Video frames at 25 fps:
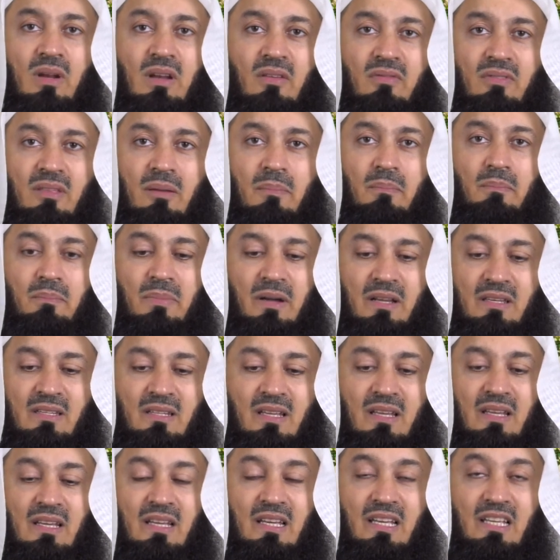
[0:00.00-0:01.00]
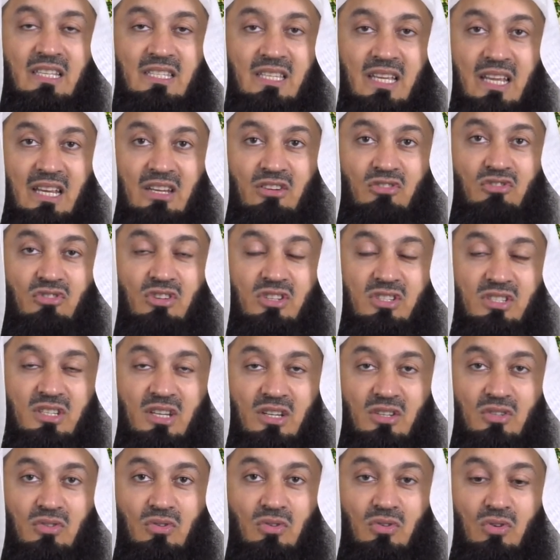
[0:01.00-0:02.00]
one of them, but it's
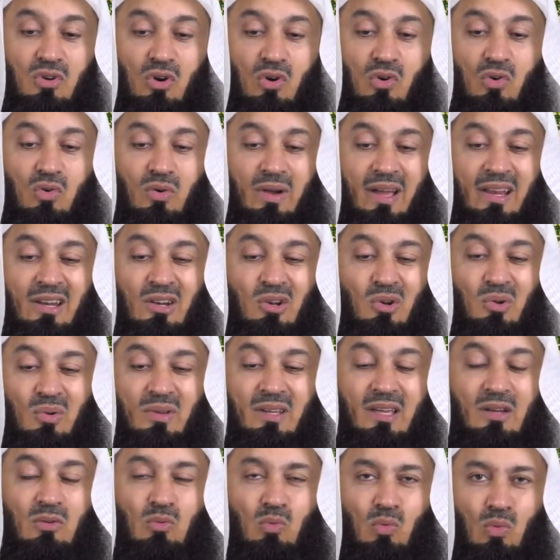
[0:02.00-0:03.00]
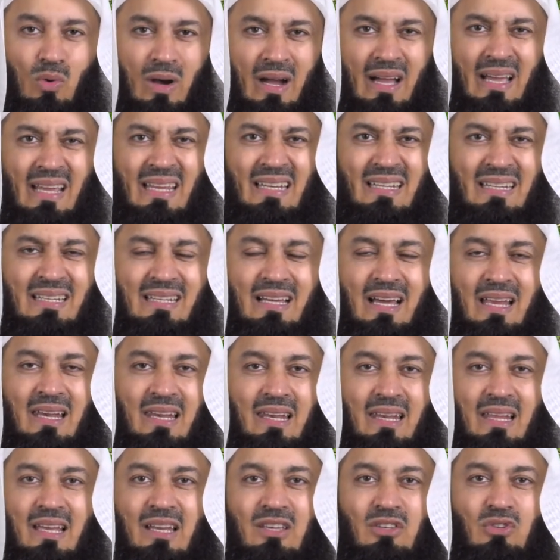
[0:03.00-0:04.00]
interesting to go and look at why did
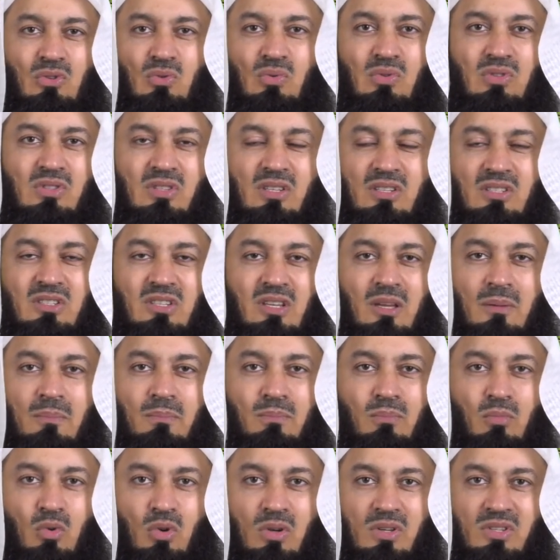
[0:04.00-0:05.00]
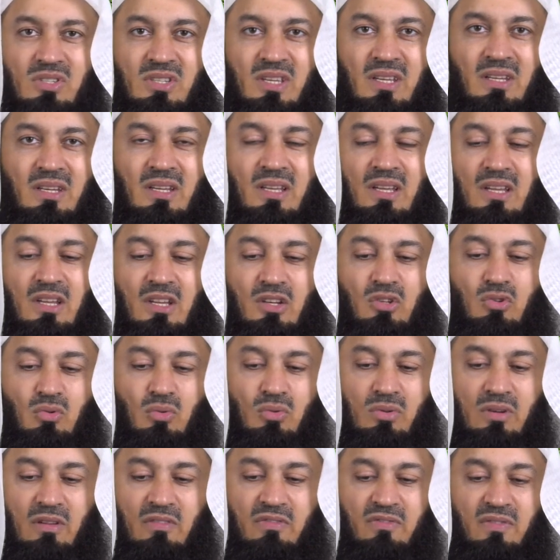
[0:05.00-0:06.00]
Allah use the term muhsin
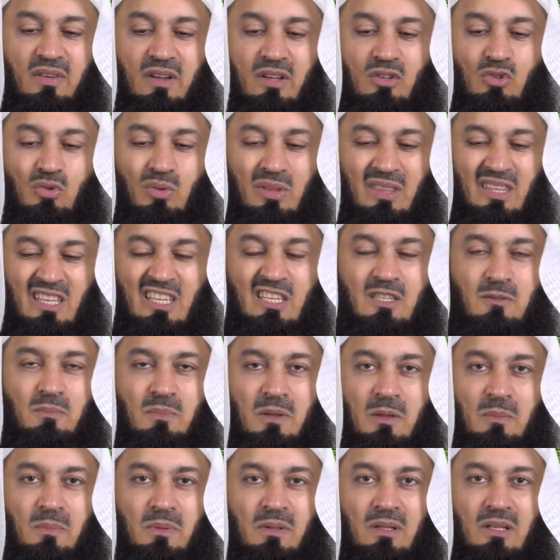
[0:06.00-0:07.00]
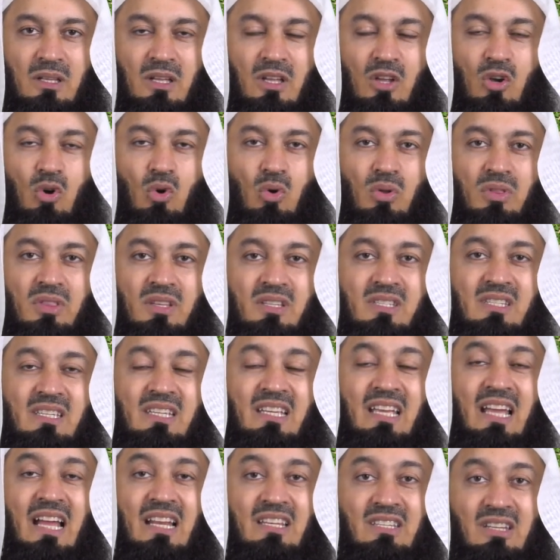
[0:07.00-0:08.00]
to refer to these people or this
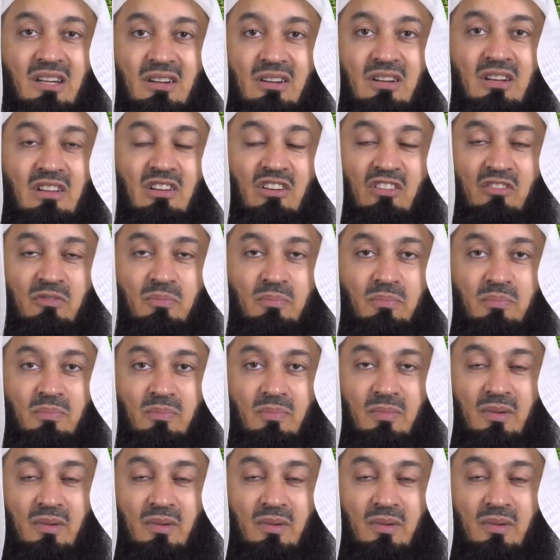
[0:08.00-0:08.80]
category of